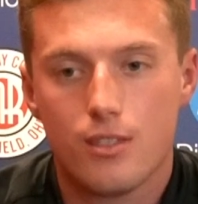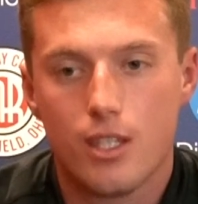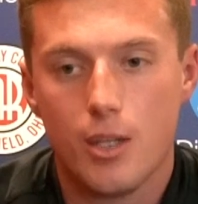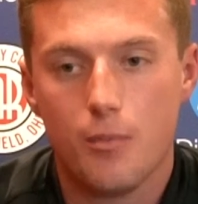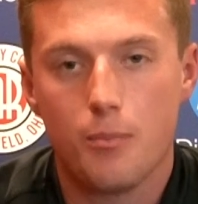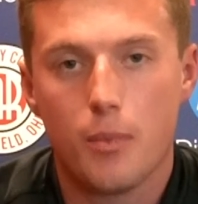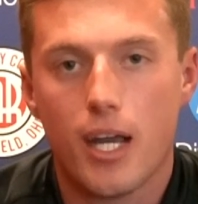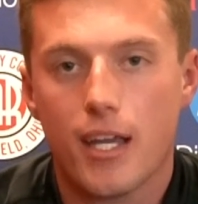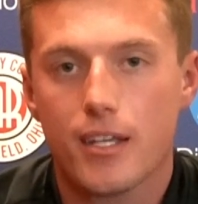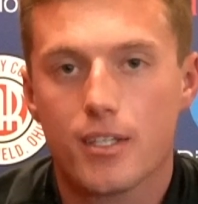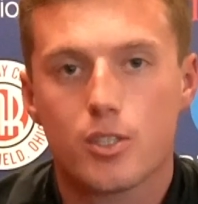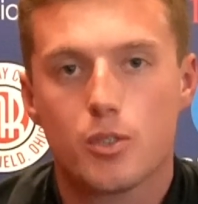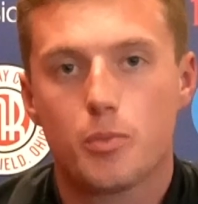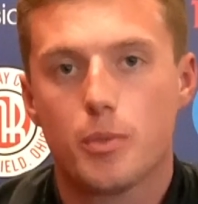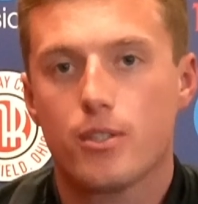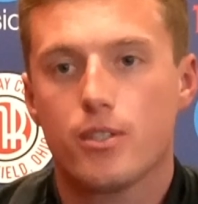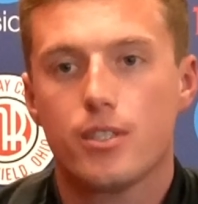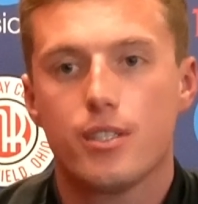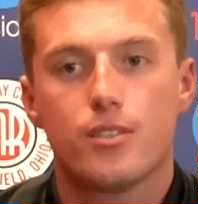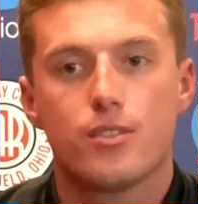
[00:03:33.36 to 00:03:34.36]
In my
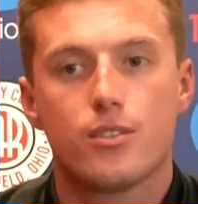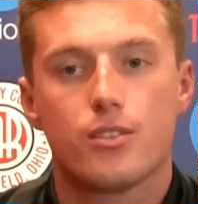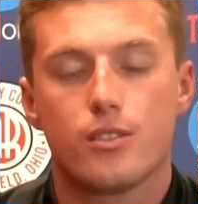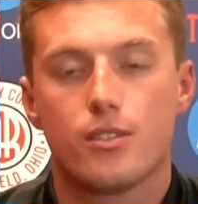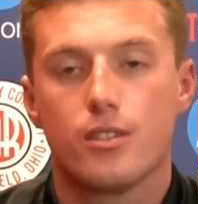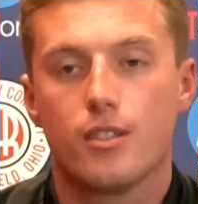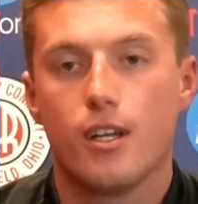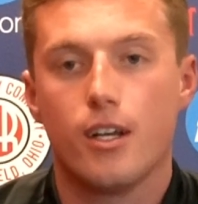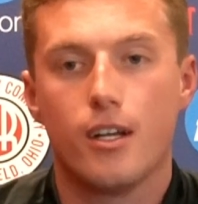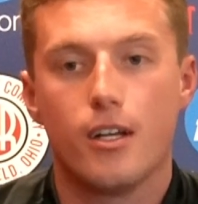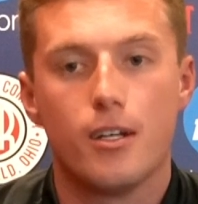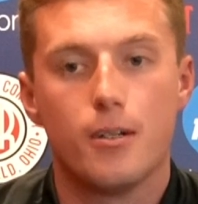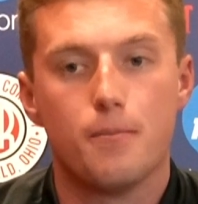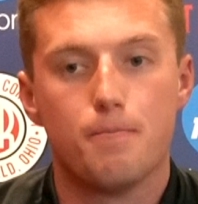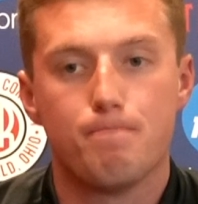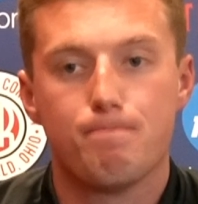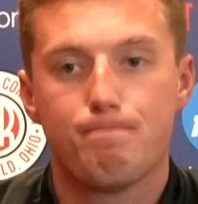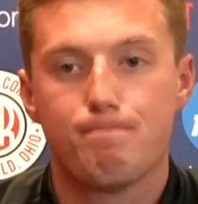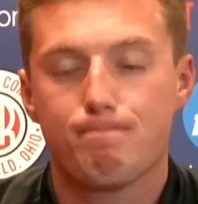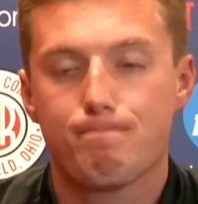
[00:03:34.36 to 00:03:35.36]
experience,
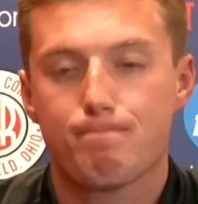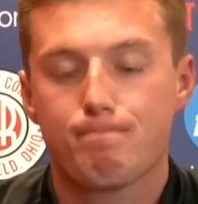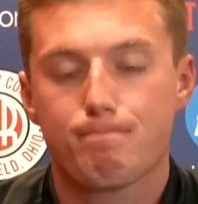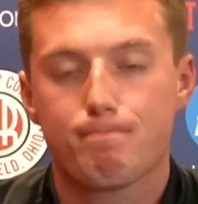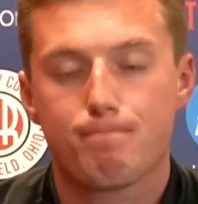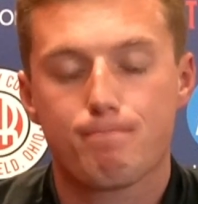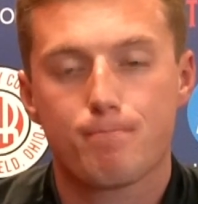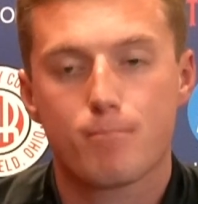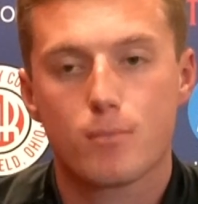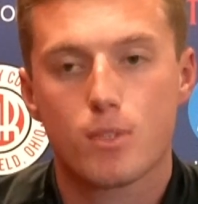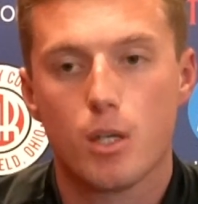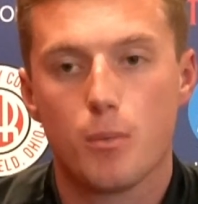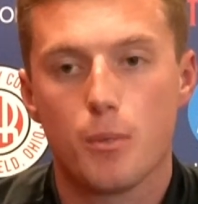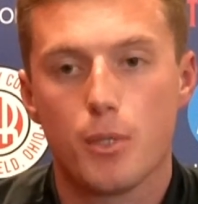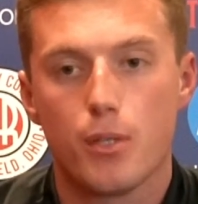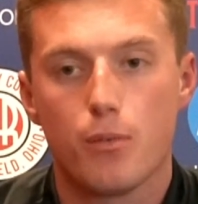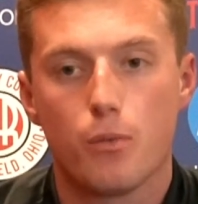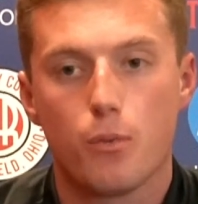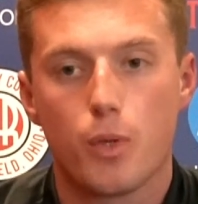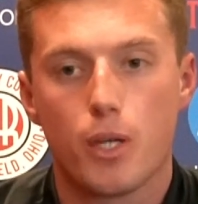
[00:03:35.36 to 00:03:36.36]

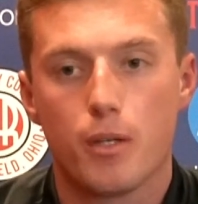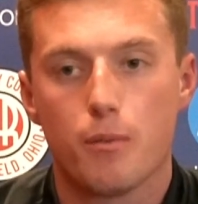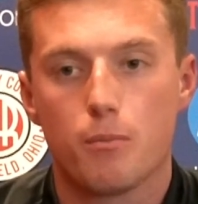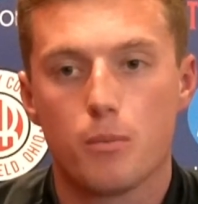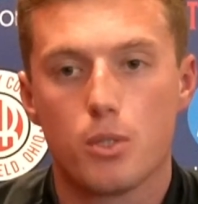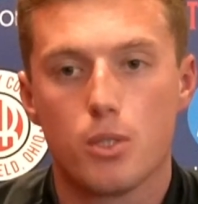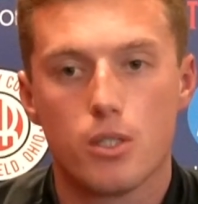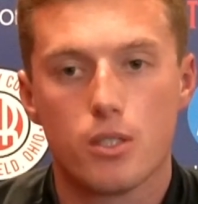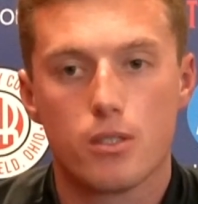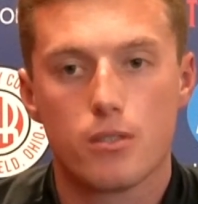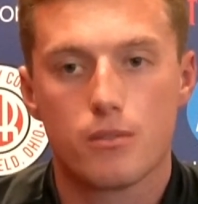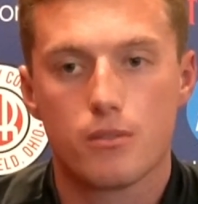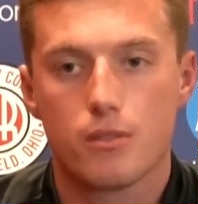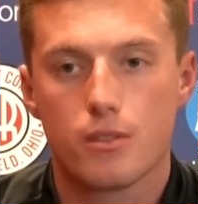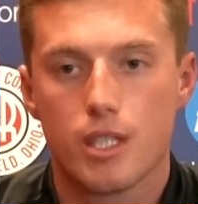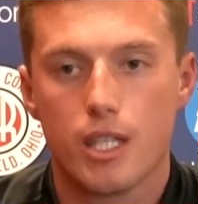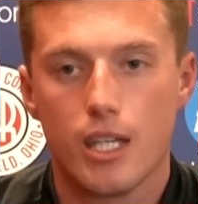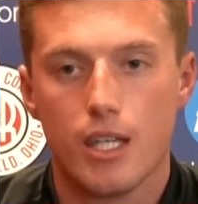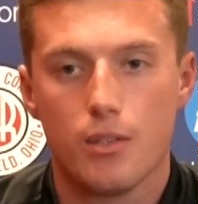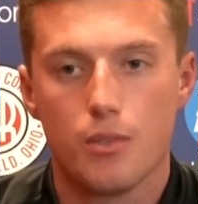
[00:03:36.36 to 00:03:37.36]
Wittenberg
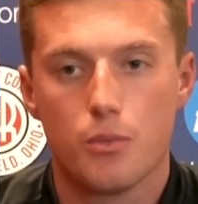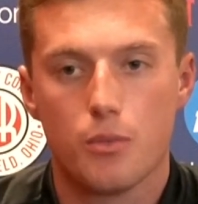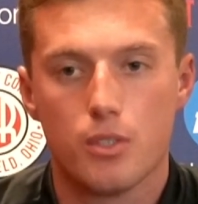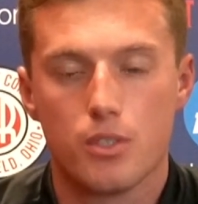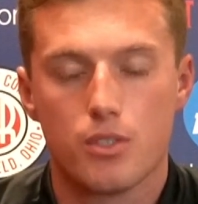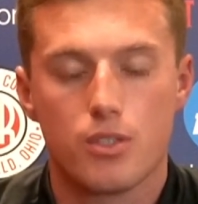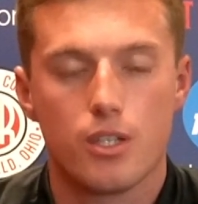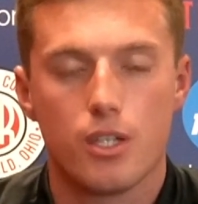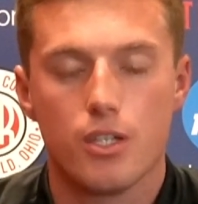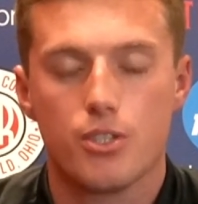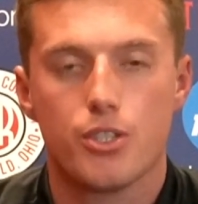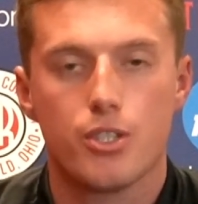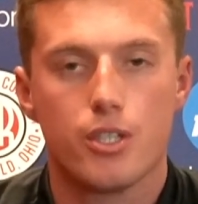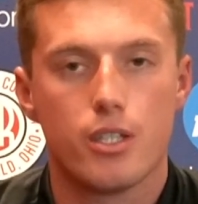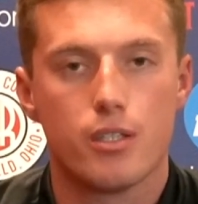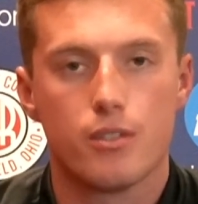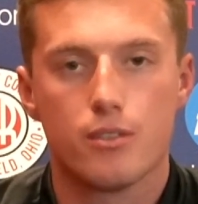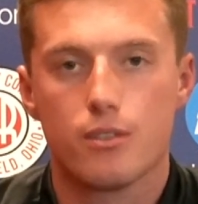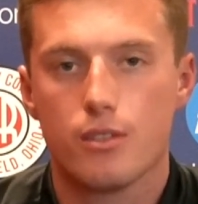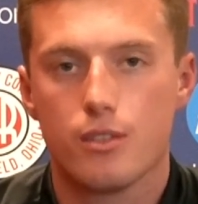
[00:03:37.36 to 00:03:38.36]
was such
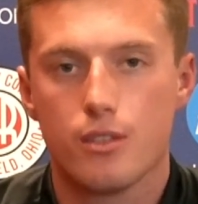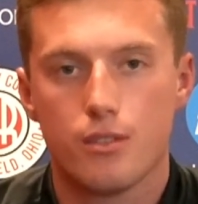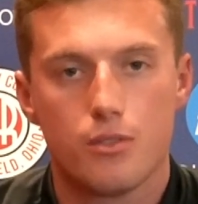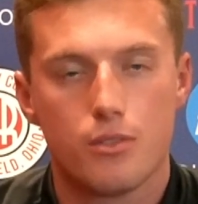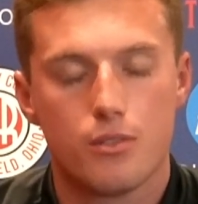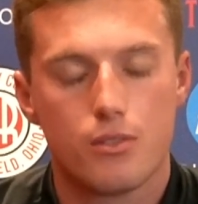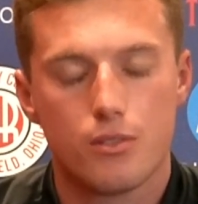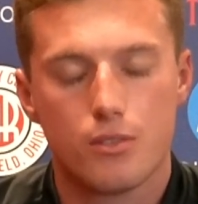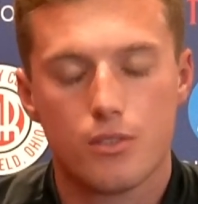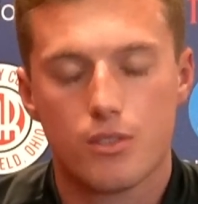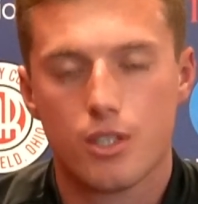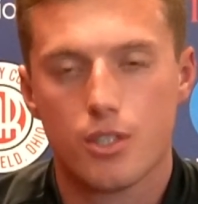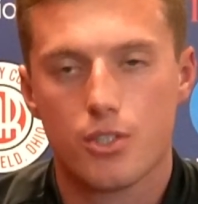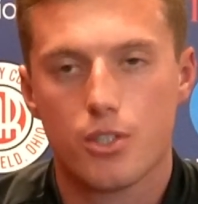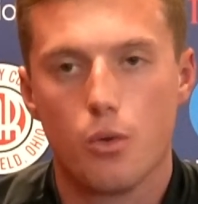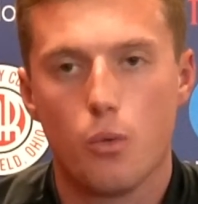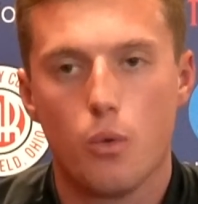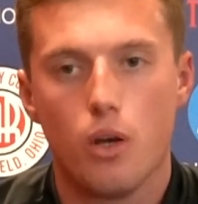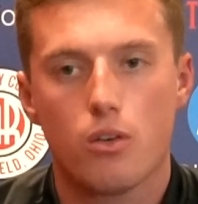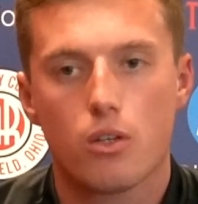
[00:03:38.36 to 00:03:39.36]
a
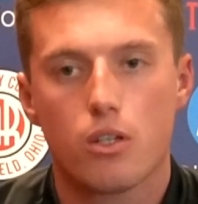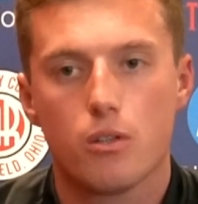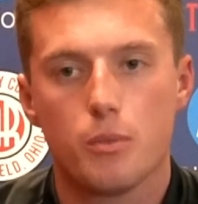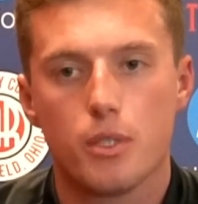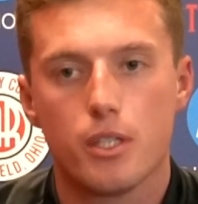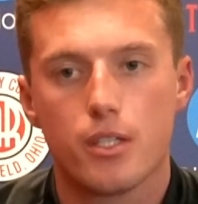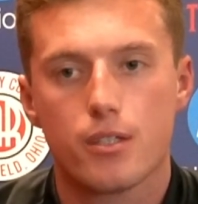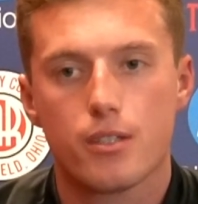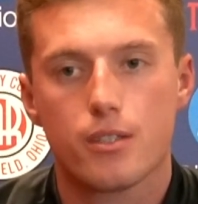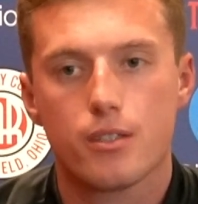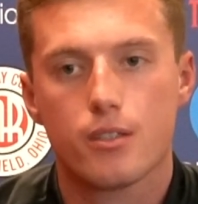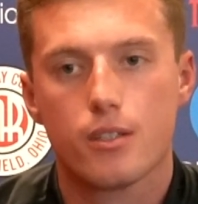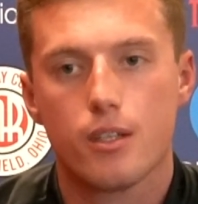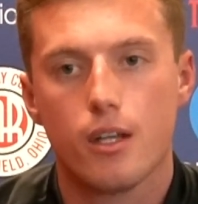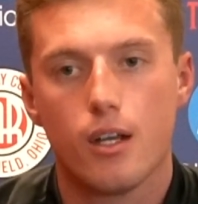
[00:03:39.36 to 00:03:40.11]
welcoming